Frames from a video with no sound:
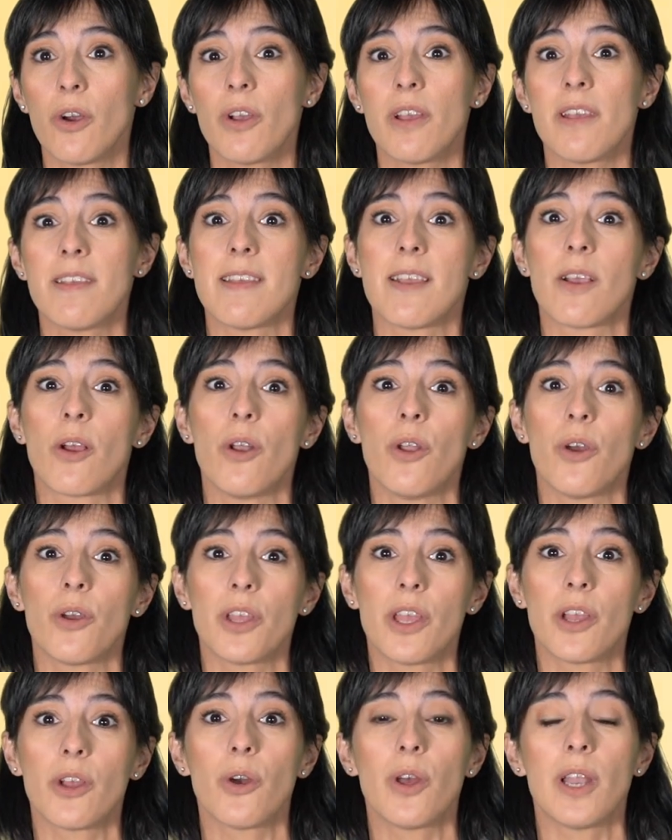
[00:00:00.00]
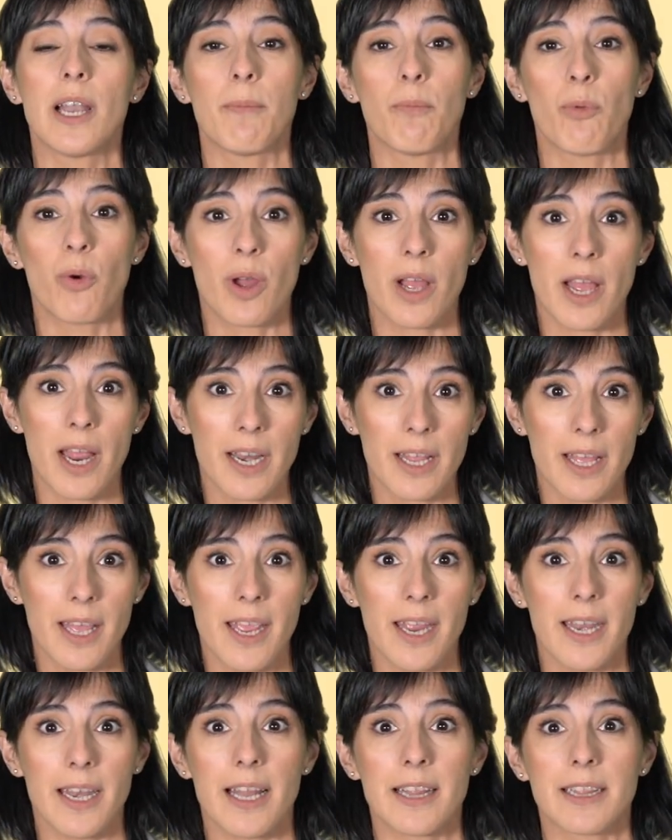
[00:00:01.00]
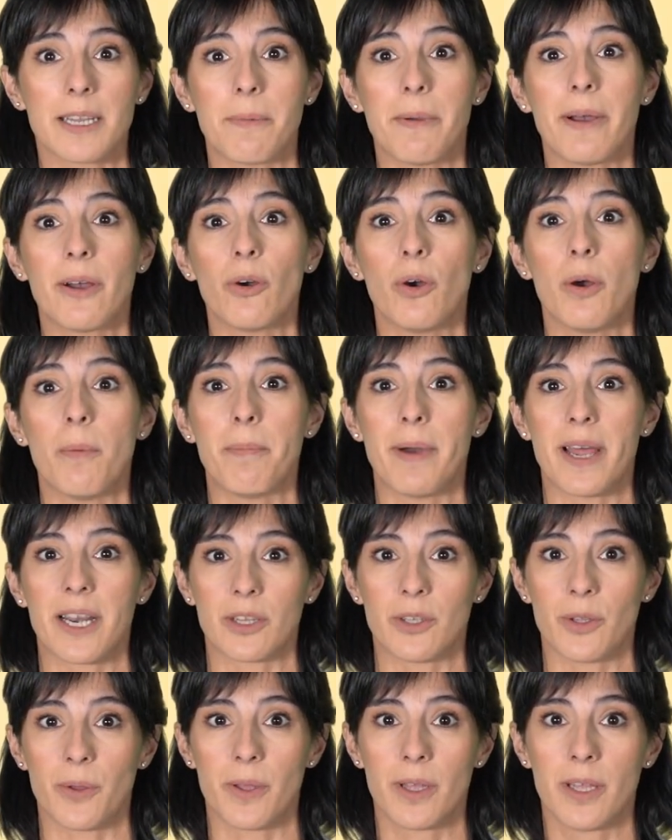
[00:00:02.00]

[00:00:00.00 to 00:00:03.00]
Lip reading: and psychological time of women in labor.